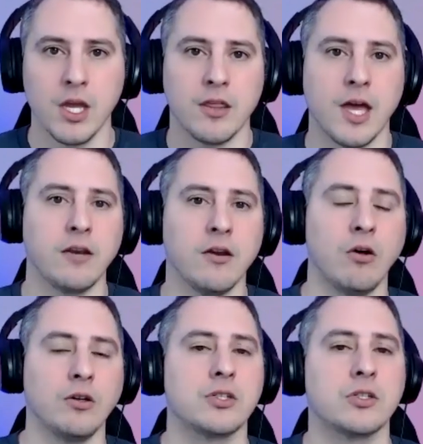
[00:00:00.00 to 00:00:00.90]
Then
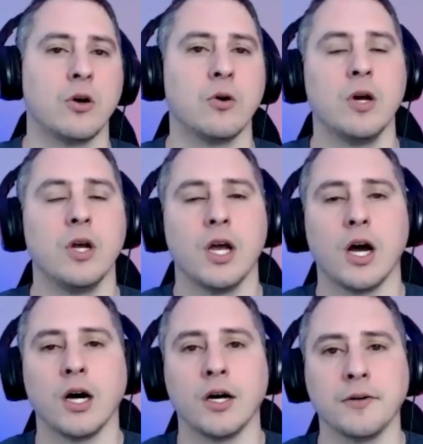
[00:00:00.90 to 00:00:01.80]
also,
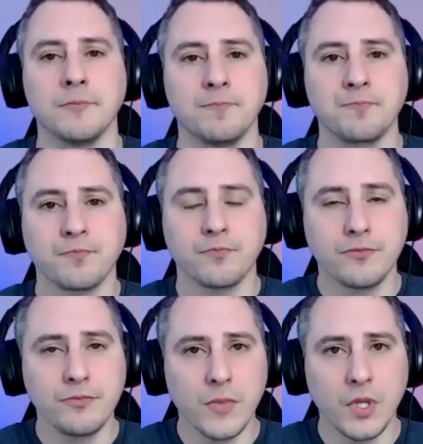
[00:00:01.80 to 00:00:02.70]

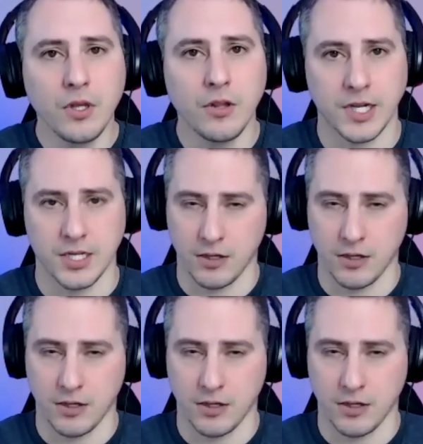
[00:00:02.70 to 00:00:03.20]
like